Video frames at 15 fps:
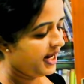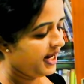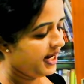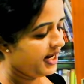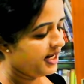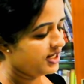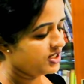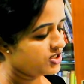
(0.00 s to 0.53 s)

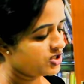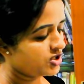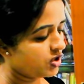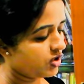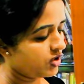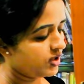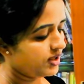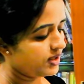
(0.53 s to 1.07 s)

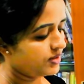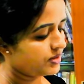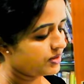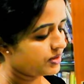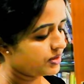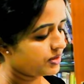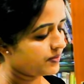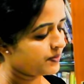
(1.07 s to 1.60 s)

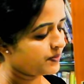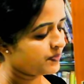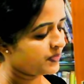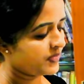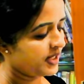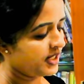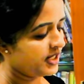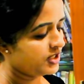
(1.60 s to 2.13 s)
allantois.
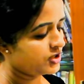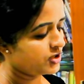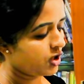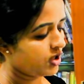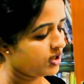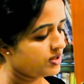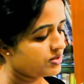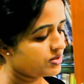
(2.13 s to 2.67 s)

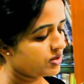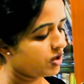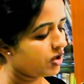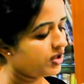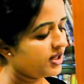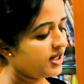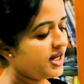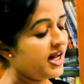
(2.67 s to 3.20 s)
Allantois
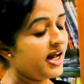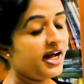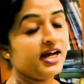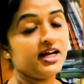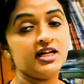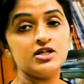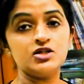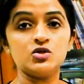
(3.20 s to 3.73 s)
or
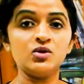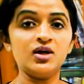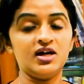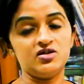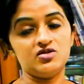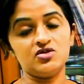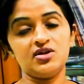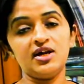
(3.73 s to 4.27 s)

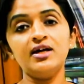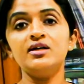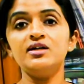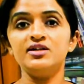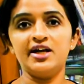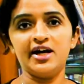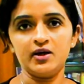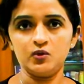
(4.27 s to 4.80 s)
allantoenteric
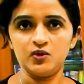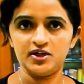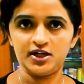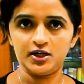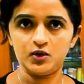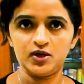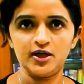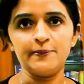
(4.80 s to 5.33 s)

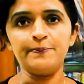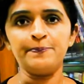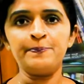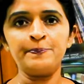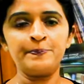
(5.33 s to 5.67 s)
diverticulum.